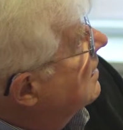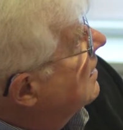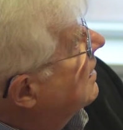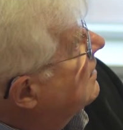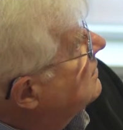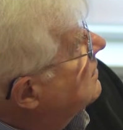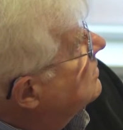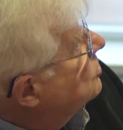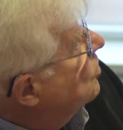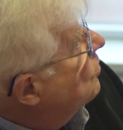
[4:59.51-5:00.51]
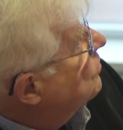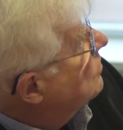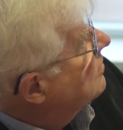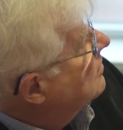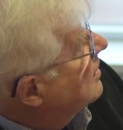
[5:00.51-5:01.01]
and the
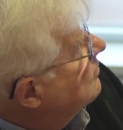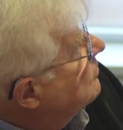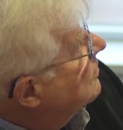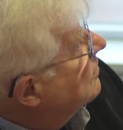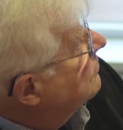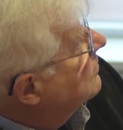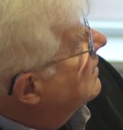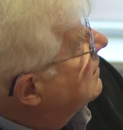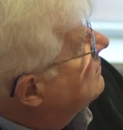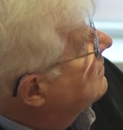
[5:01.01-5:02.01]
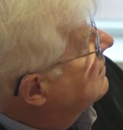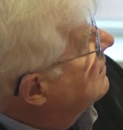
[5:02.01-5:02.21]
total number of deaths